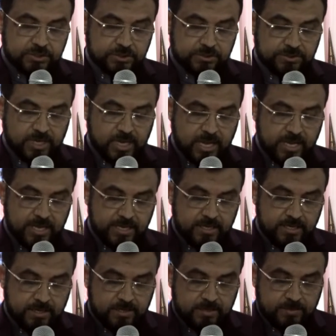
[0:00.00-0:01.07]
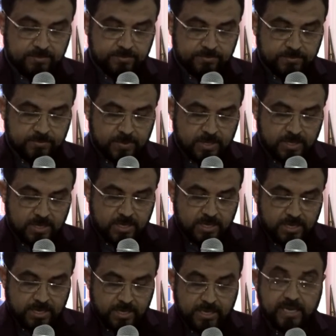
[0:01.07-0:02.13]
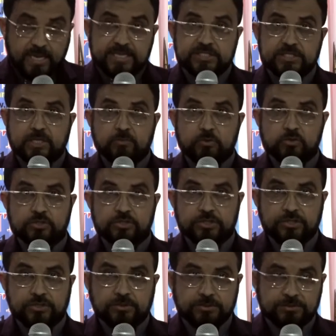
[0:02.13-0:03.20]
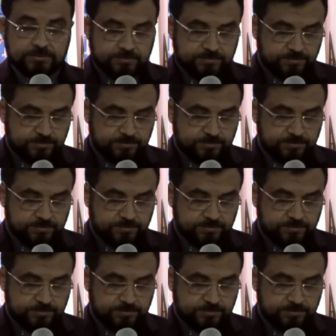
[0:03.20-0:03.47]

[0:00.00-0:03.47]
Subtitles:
Sunnah as supposed to do.